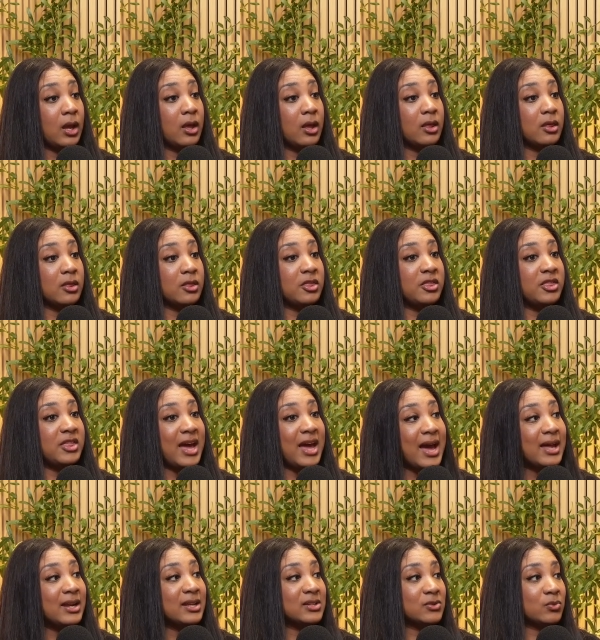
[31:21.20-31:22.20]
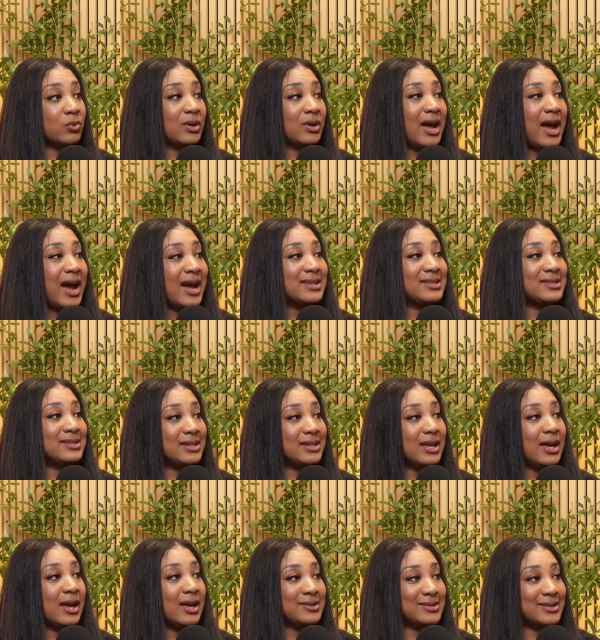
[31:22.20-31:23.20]
That is what I see
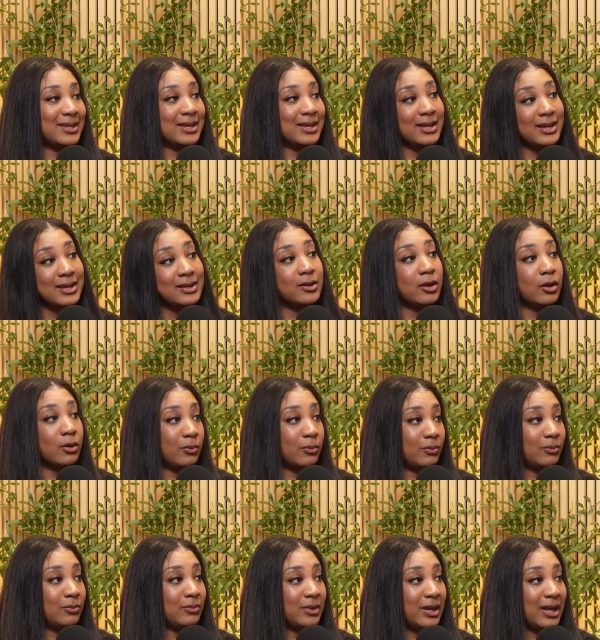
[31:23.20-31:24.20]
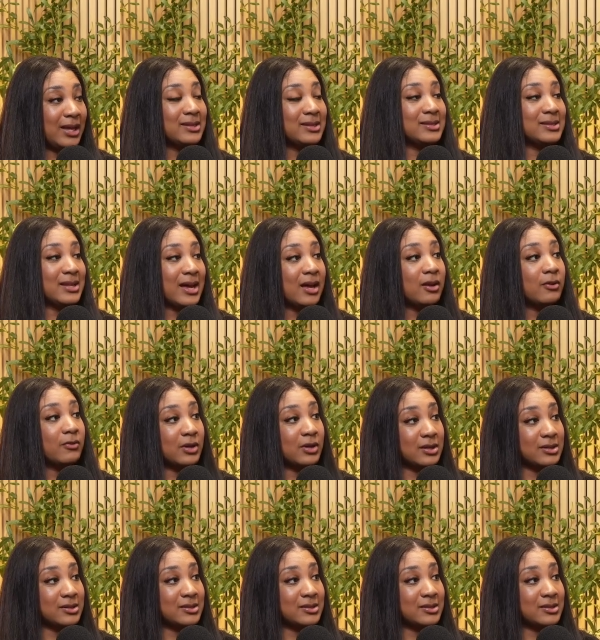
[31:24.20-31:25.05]
as the kingdom inside of us.